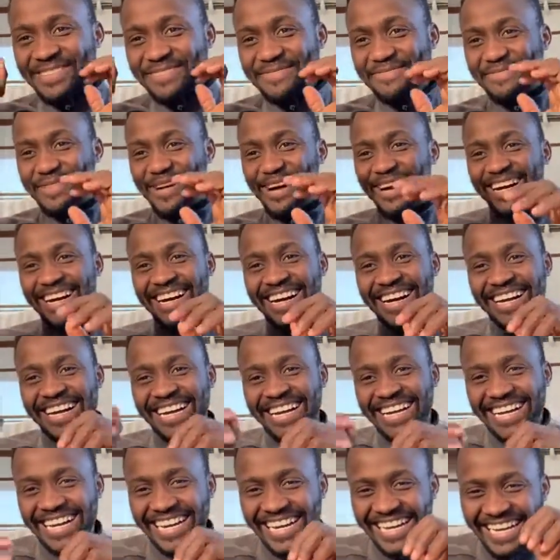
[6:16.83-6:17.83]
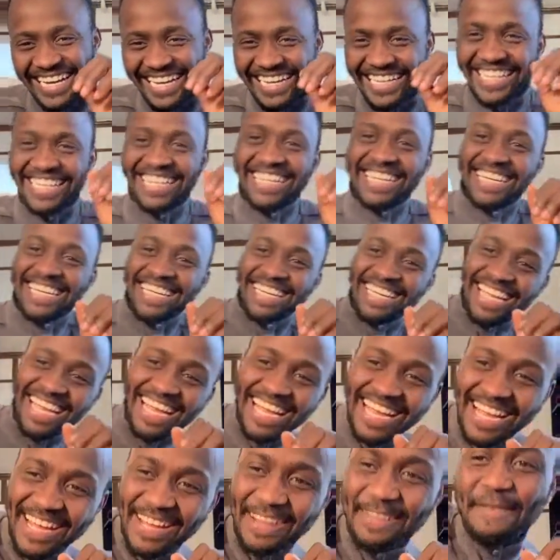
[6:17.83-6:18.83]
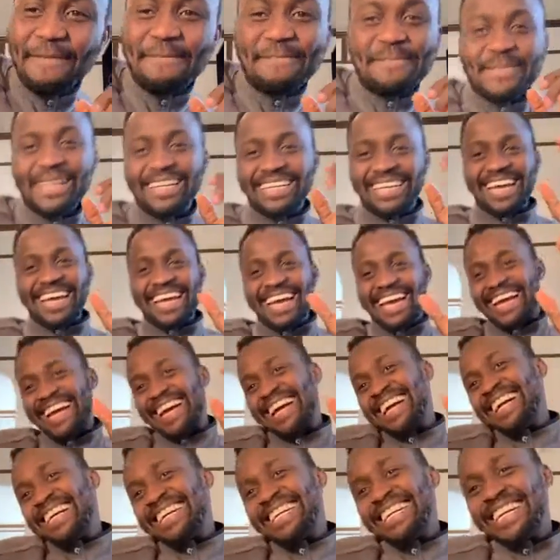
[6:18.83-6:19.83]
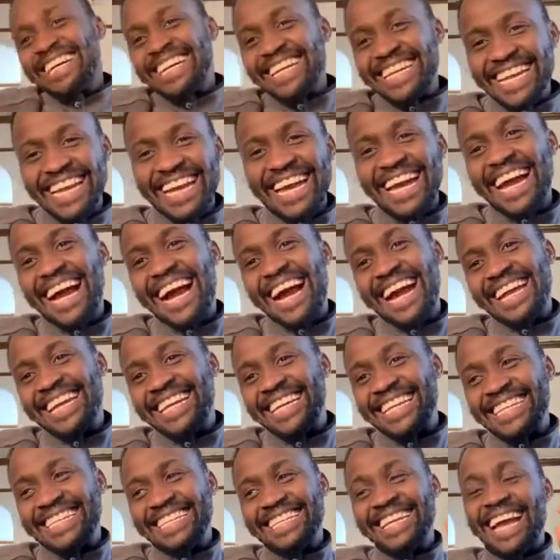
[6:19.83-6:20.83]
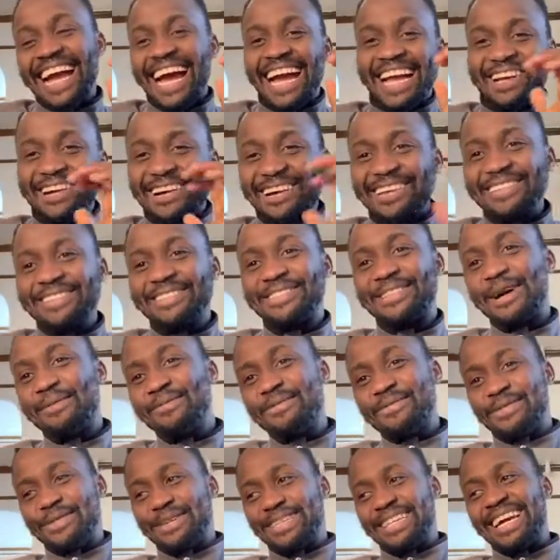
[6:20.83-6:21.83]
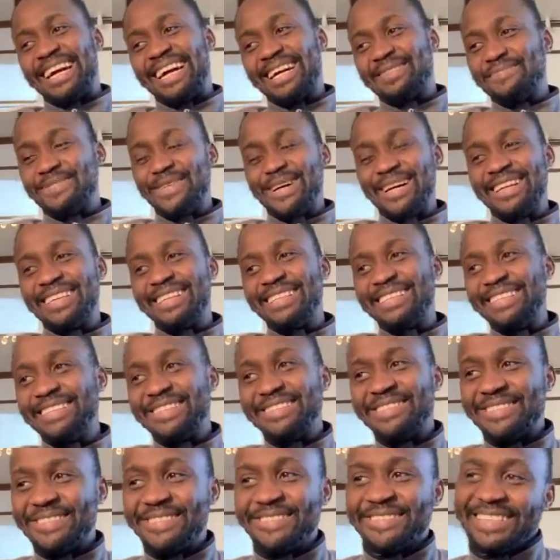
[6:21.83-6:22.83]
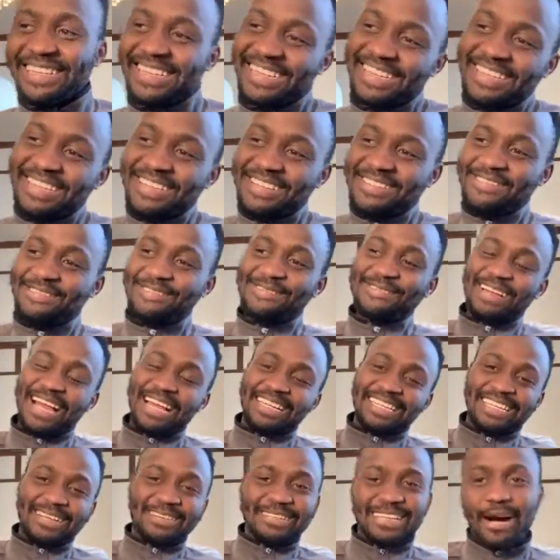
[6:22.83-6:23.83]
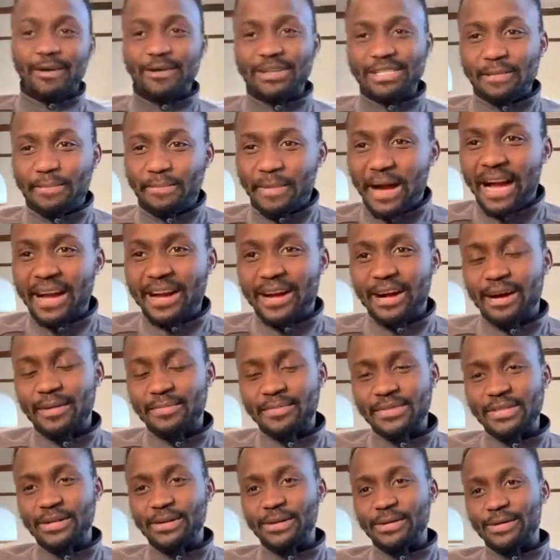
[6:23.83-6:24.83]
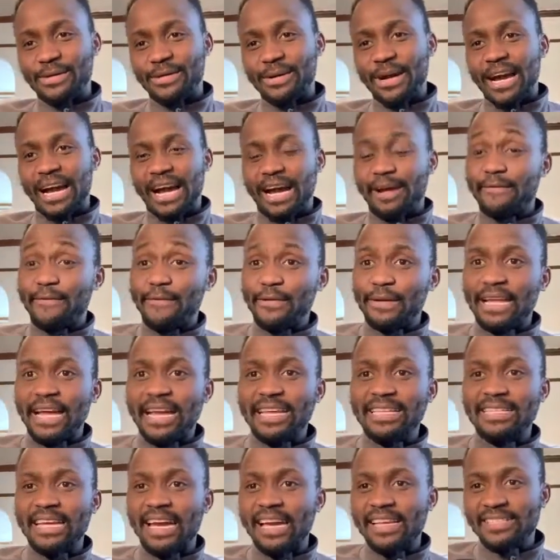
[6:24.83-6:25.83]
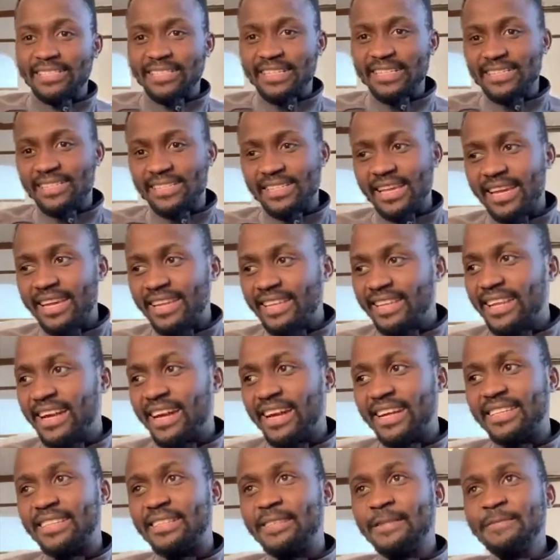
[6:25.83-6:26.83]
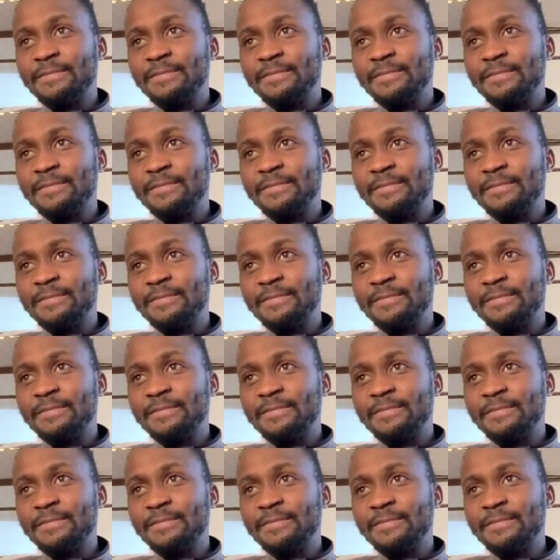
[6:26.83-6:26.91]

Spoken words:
but yeah, yeah, I got in trouble for that. But they knew there was a backup. So I feel like there is this saying that